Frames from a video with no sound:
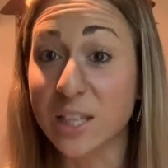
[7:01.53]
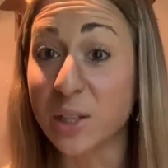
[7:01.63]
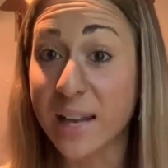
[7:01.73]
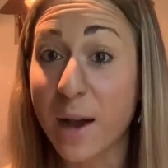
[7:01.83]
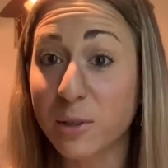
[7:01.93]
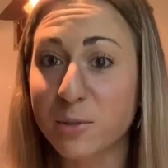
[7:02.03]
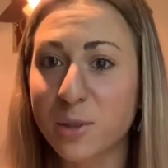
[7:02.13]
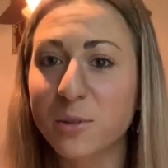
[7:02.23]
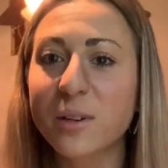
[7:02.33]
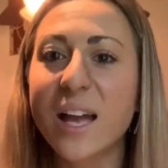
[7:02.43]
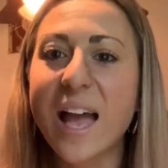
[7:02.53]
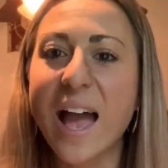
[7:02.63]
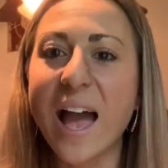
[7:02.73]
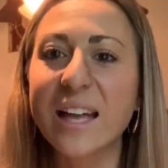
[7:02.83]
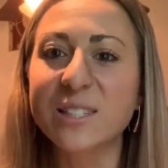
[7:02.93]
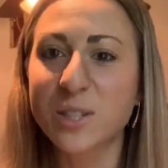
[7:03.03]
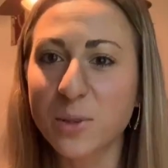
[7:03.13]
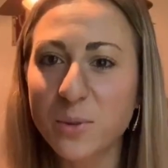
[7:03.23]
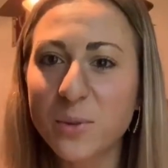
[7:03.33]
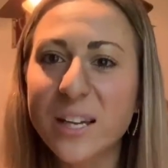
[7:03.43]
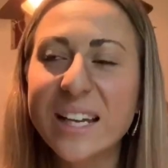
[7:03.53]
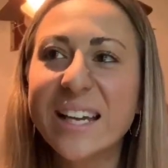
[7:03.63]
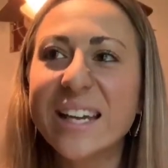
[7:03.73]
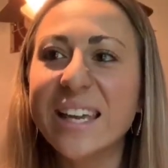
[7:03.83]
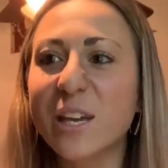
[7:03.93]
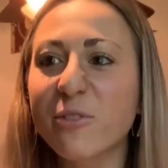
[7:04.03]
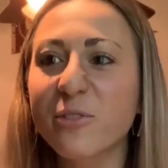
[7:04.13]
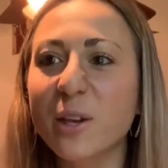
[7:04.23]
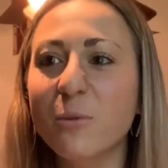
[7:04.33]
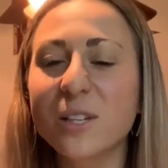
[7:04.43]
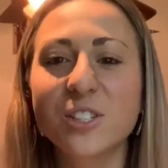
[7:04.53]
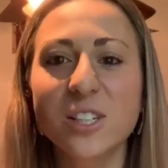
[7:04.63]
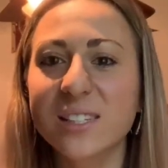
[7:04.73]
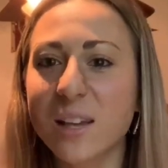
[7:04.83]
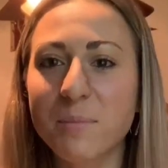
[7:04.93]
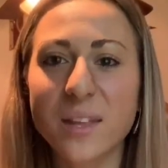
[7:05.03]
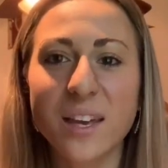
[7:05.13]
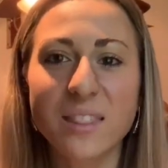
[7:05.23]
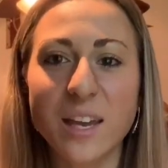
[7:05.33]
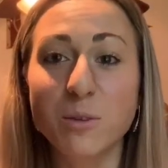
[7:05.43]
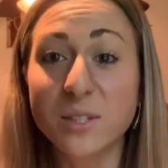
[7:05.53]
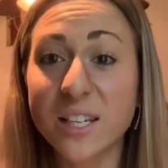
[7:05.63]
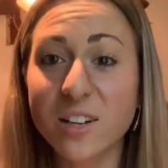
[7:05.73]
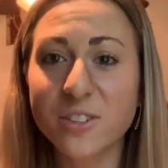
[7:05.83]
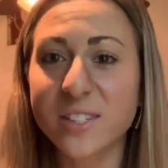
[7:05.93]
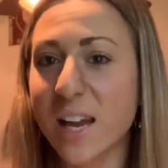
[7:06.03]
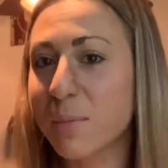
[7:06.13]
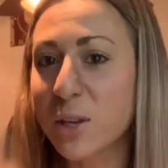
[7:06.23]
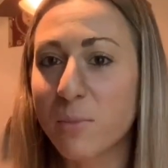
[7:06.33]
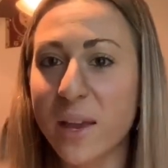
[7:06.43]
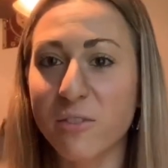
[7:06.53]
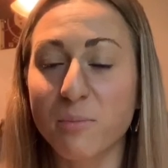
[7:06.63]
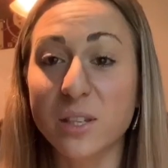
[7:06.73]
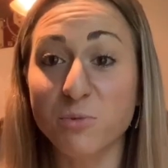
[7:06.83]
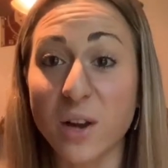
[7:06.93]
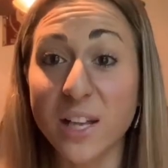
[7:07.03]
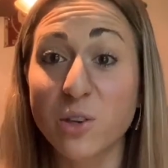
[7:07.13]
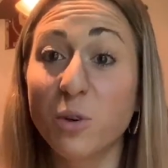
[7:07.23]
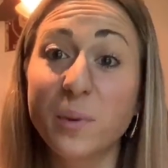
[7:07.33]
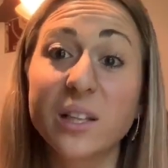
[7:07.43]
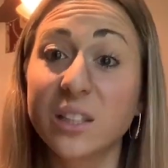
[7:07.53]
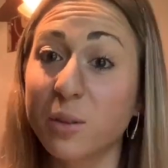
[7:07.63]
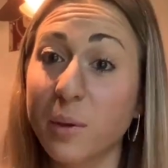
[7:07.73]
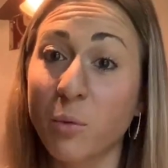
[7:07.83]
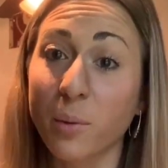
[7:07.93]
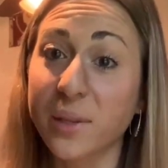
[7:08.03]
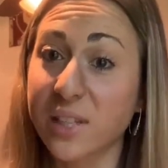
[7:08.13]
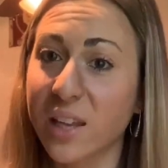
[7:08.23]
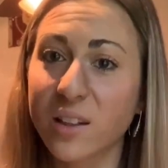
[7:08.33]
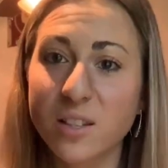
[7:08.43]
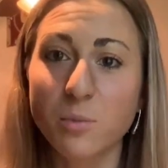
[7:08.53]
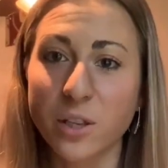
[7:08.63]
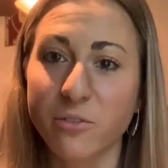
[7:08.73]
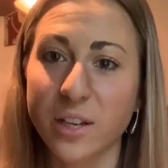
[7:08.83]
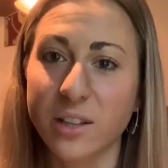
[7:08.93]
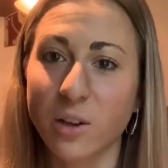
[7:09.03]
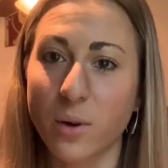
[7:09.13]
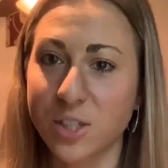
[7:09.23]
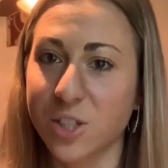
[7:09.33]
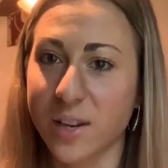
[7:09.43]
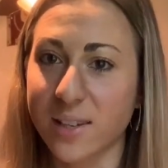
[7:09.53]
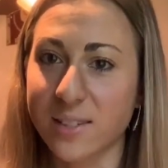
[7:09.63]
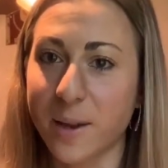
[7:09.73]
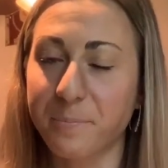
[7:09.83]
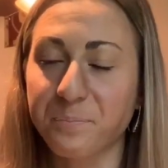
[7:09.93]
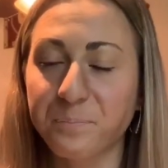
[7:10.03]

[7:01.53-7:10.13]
now you do. And two, if it was just something that you did understand but you may have misread, you will be a little bit more meticulous when you're reading the question next time.